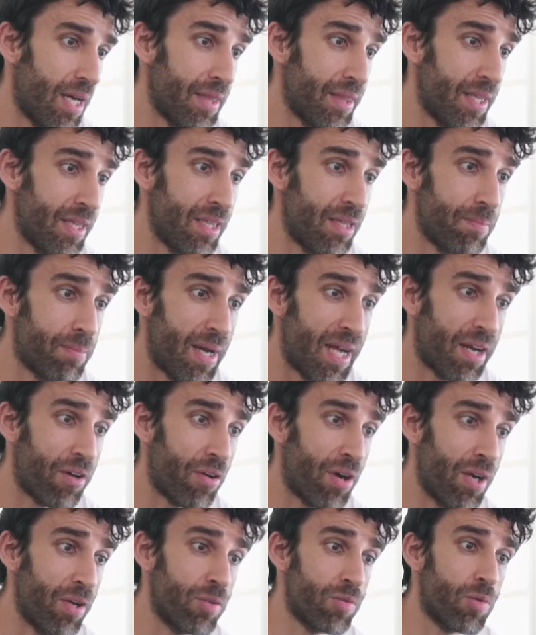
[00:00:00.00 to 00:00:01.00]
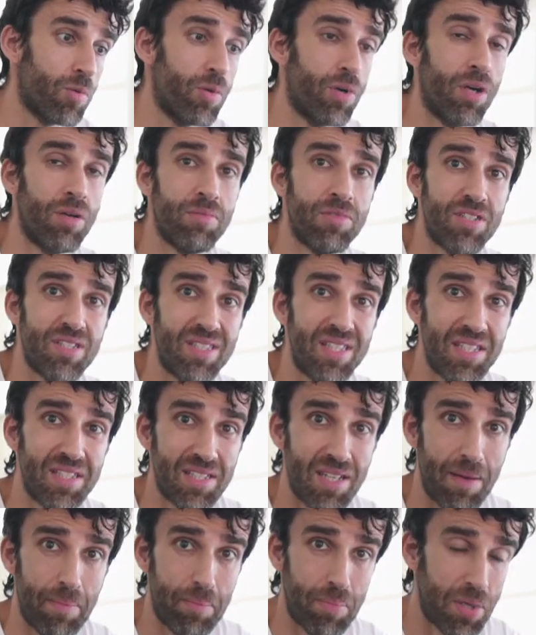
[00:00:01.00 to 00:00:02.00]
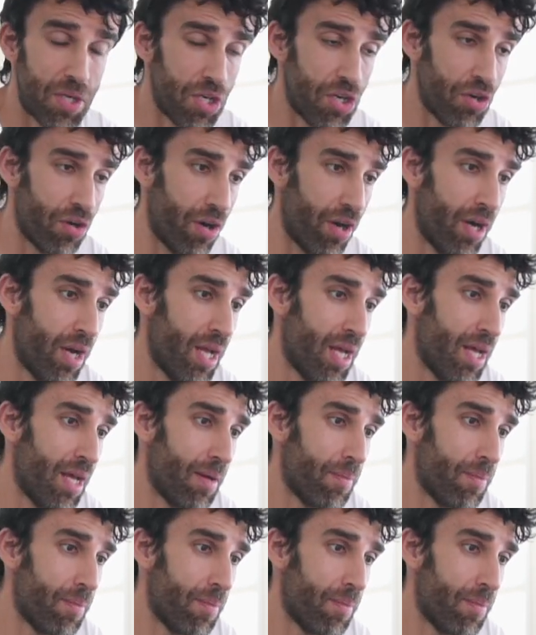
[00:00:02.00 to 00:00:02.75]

And then the background would almost disappear,